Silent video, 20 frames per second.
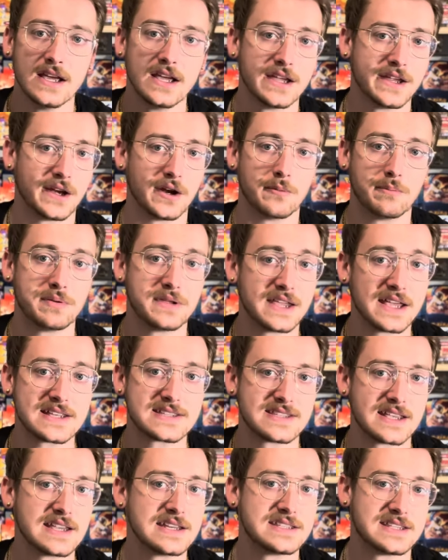you know,
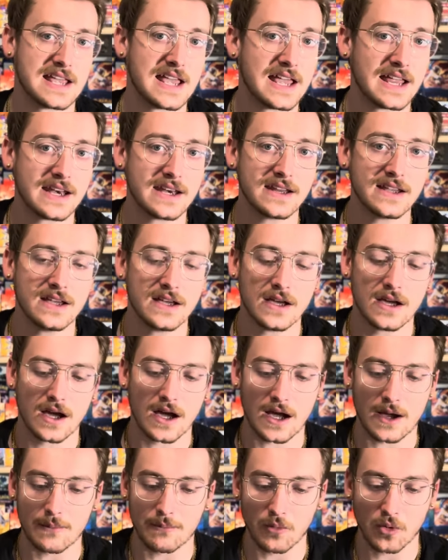PSA 10
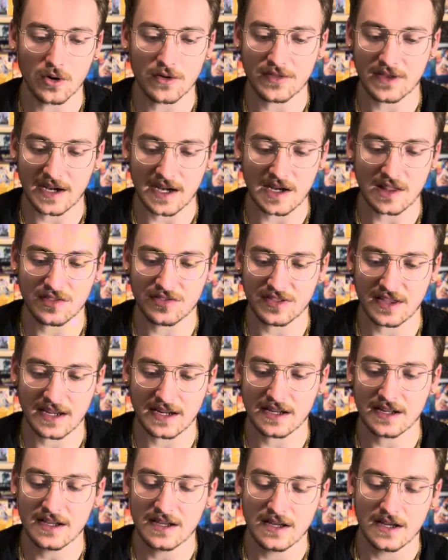more than
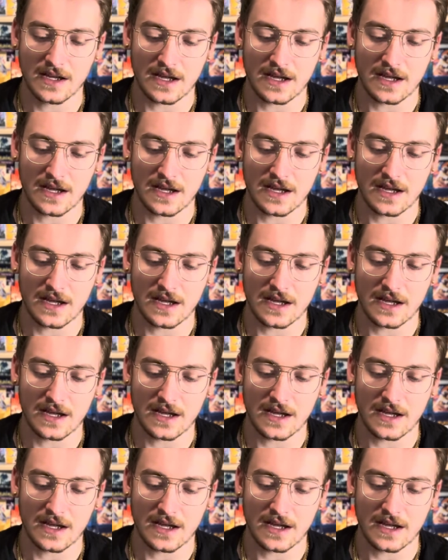anything.